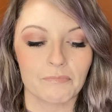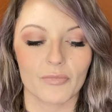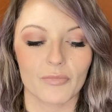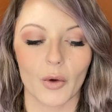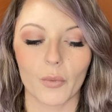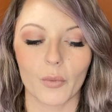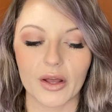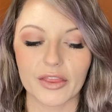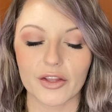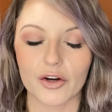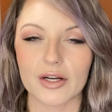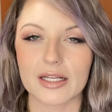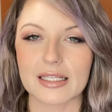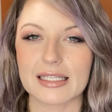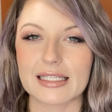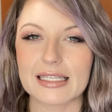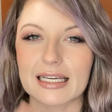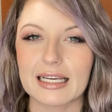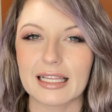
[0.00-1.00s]
whether
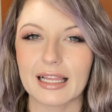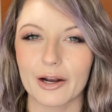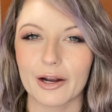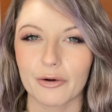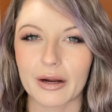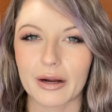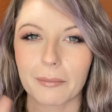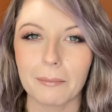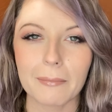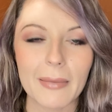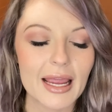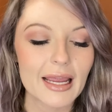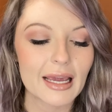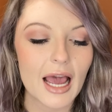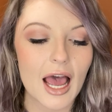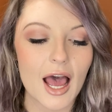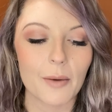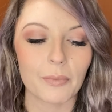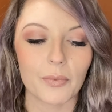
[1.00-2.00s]
it's decluttering
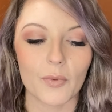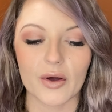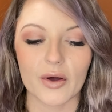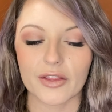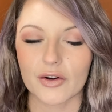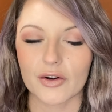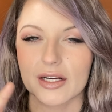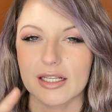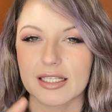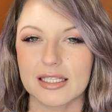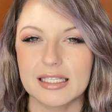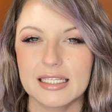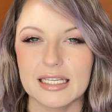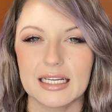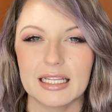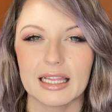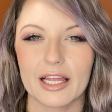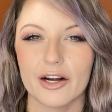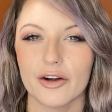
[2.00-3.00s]
makeup, whether it's
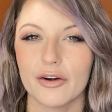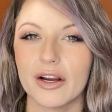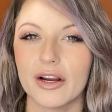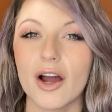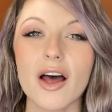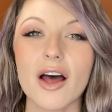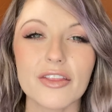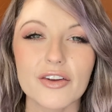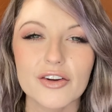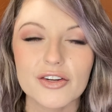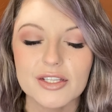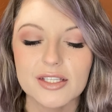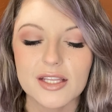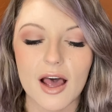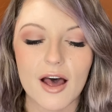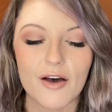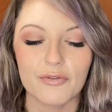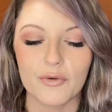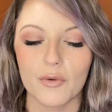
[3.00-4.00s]
decluttering other
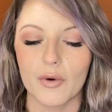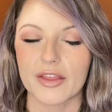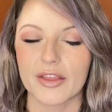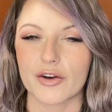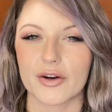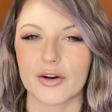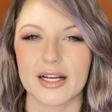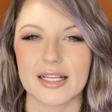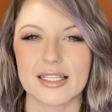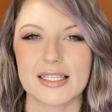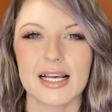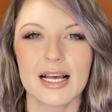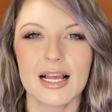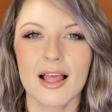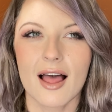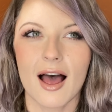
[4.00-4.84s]
stuff, whether it's